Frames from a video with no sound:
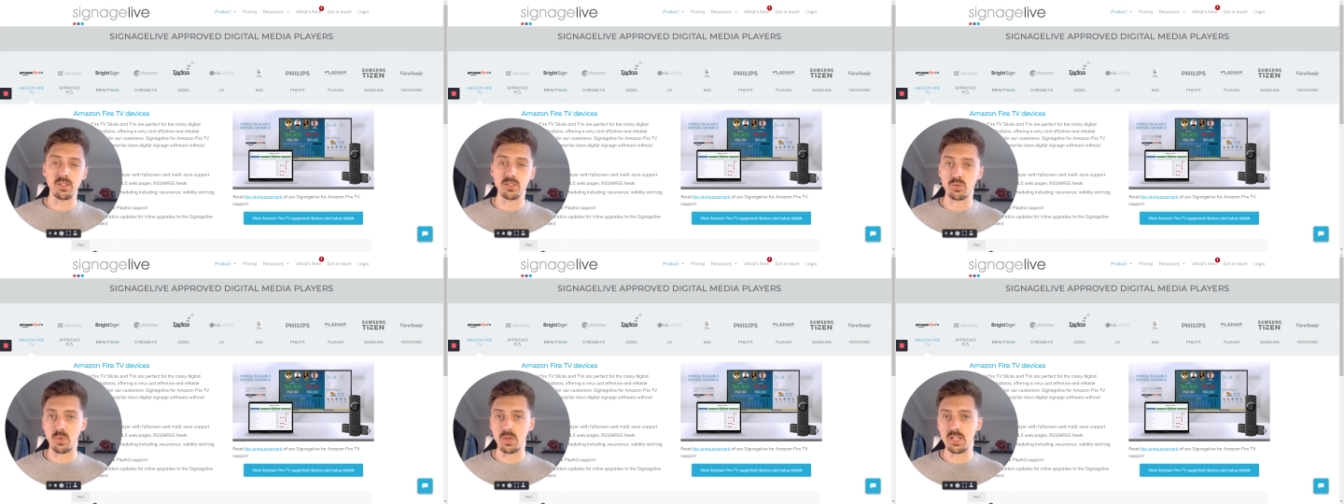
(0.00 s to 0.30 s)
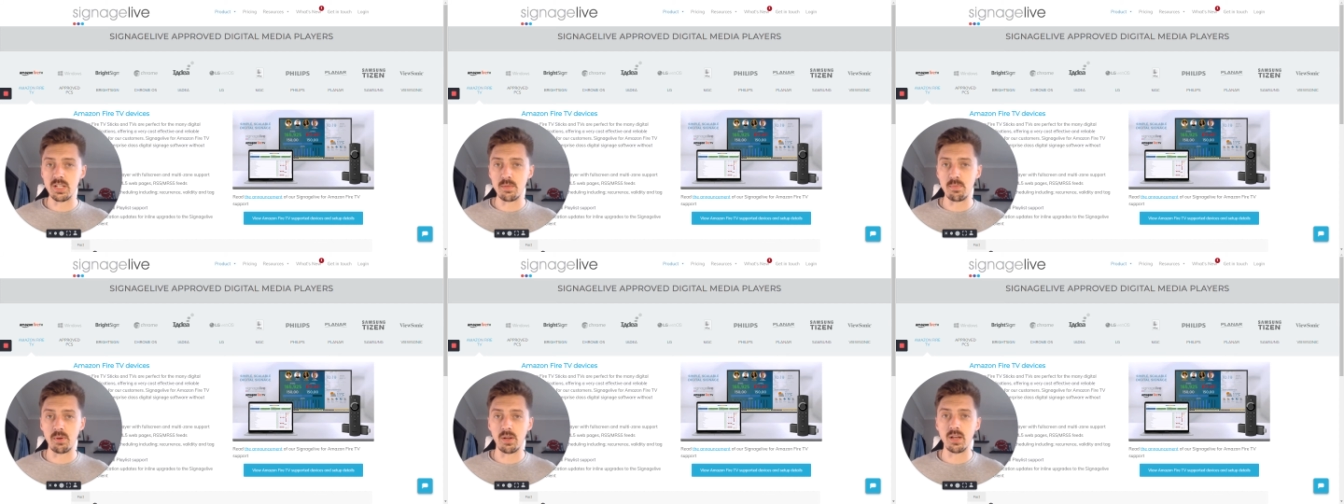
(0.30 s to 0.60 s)

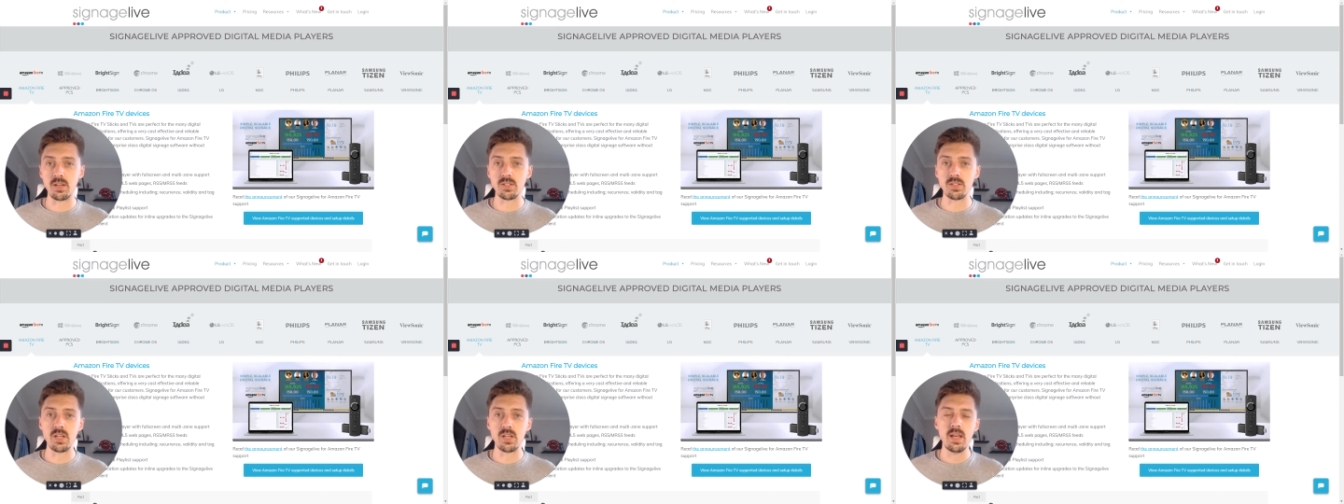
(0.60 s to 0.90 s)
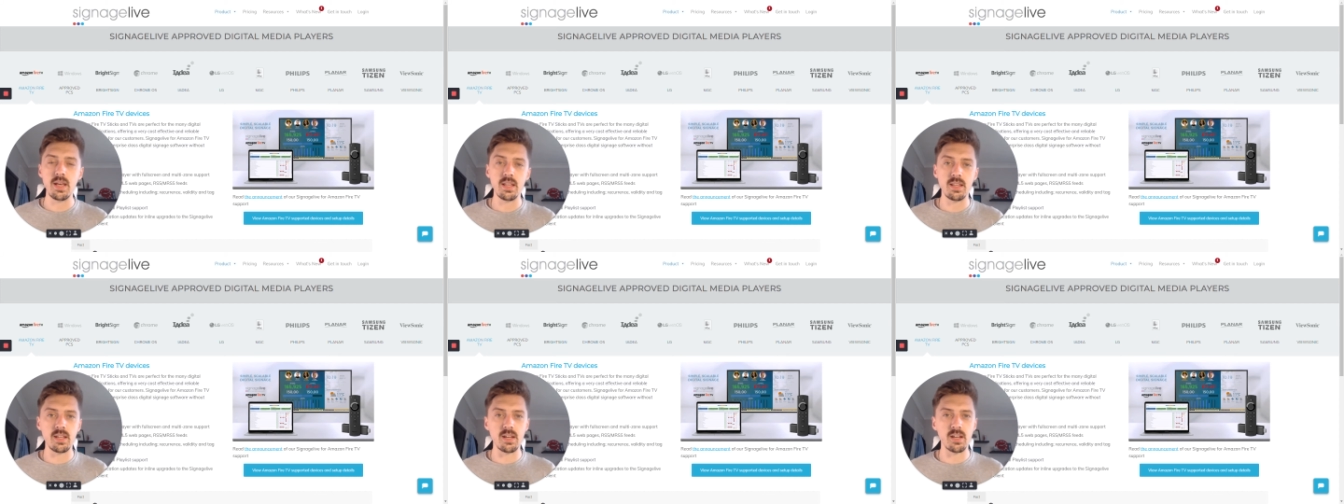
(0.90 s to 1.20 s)
20 plus,
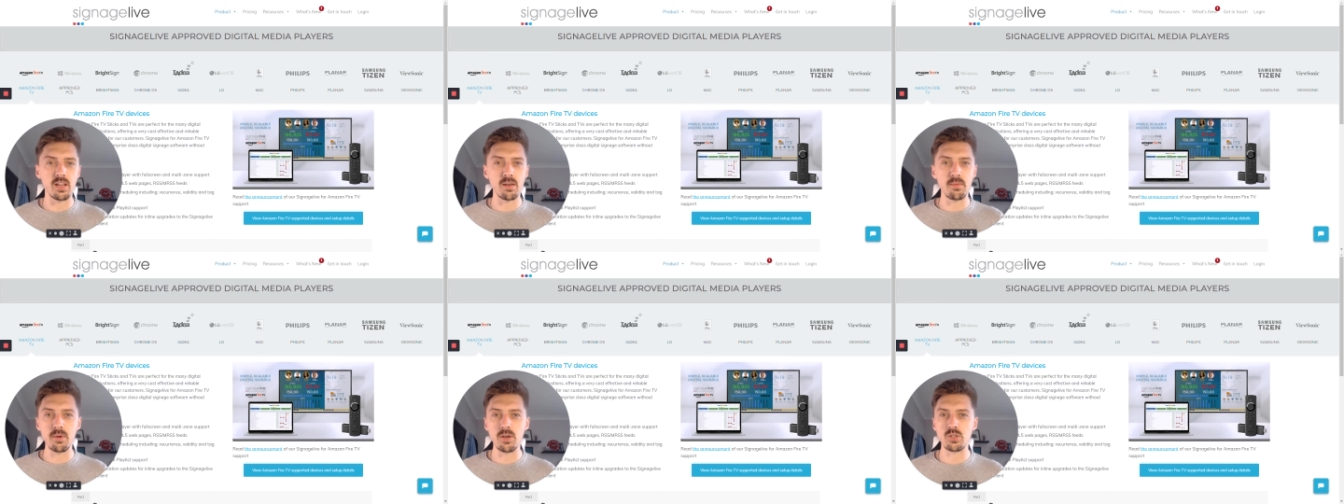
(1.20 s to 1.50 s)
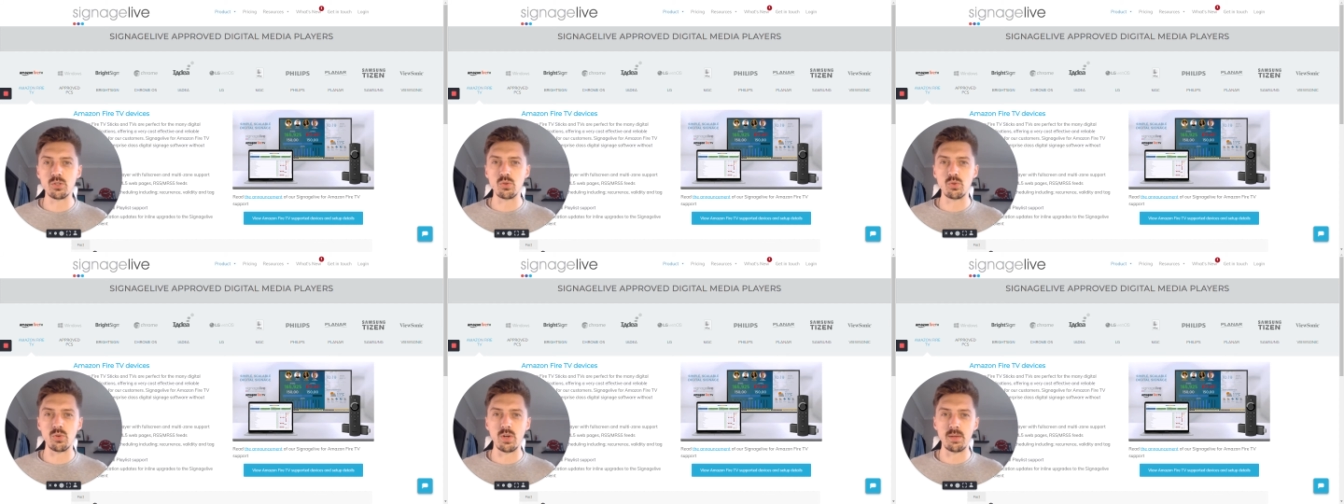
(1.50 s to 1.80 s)
then a
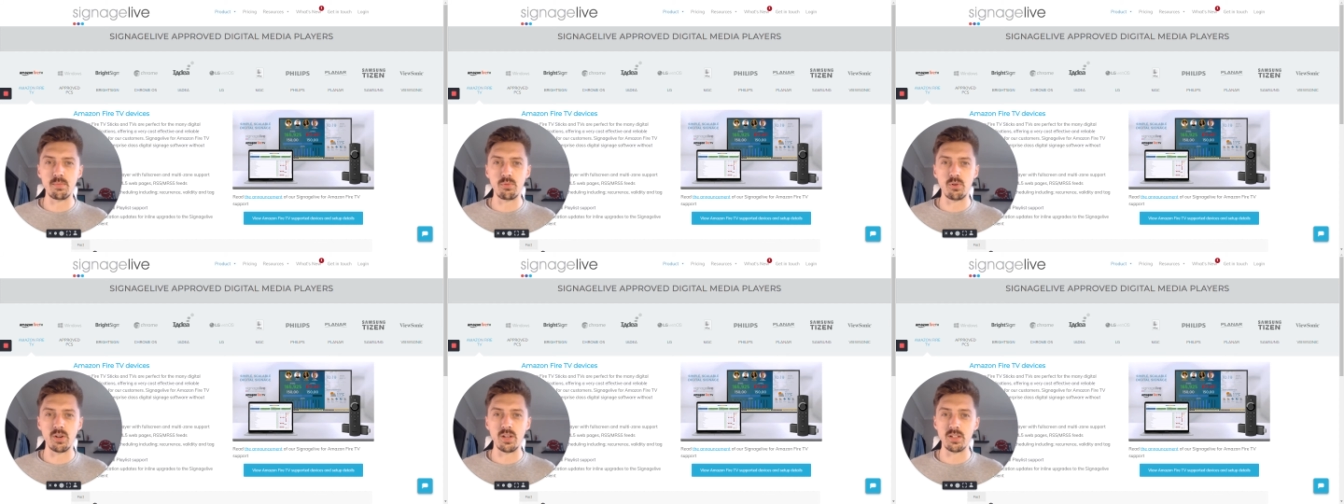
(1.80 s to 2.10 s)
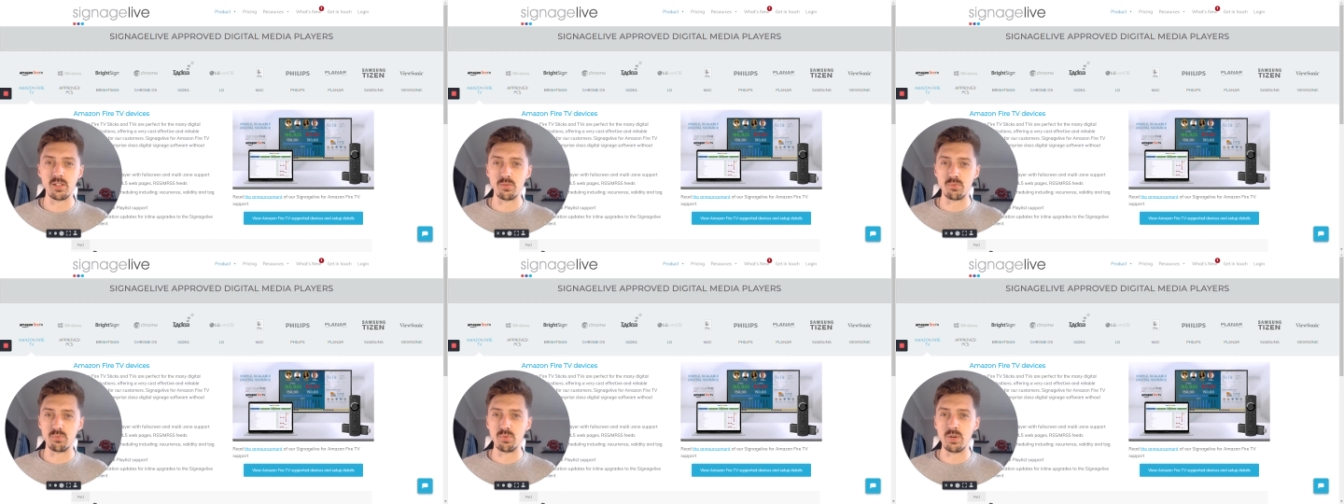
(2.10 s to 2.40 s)
commercial grade
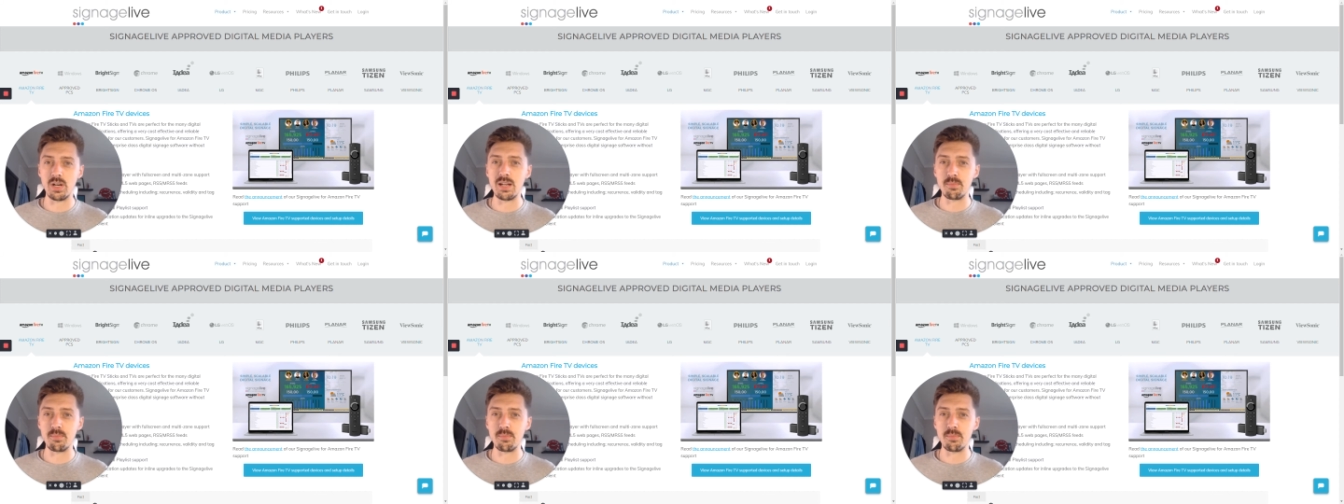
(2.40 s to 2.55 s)
product is really